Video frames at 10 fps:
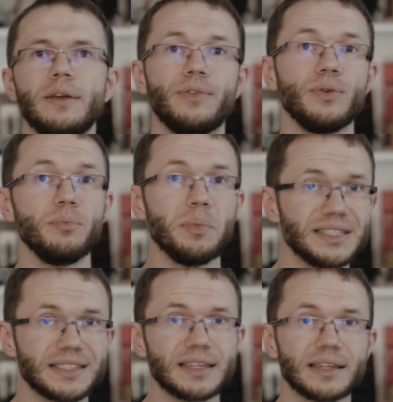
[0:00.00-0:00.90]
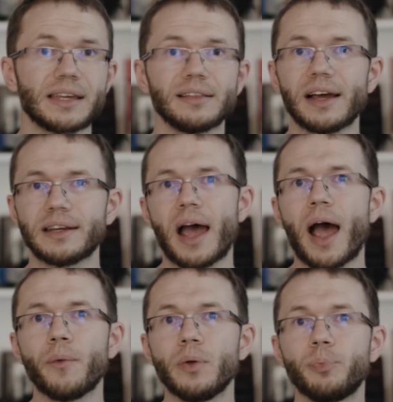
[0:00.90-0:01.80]
If you missed the deadline,
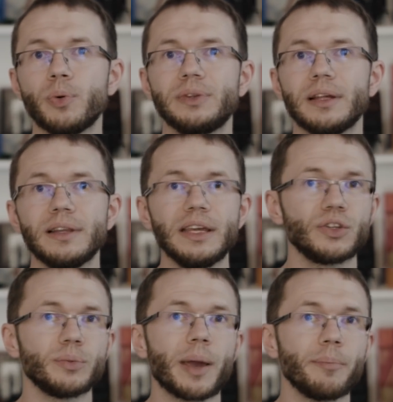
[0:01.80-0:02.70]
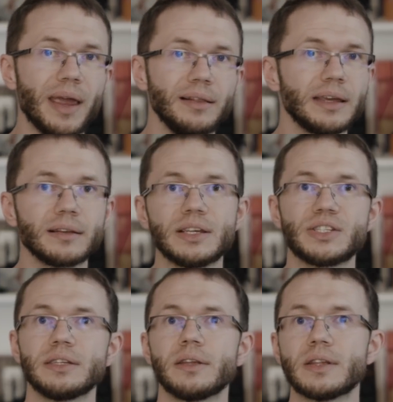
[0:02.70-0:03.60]
I will put the link to my mailing
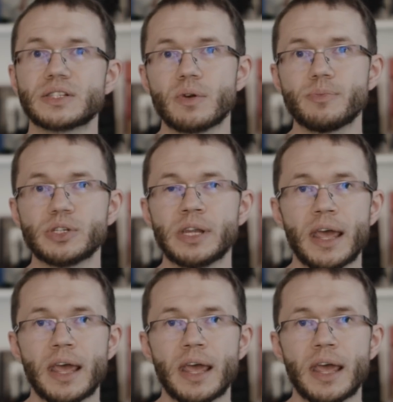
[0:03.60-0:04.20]
list in the description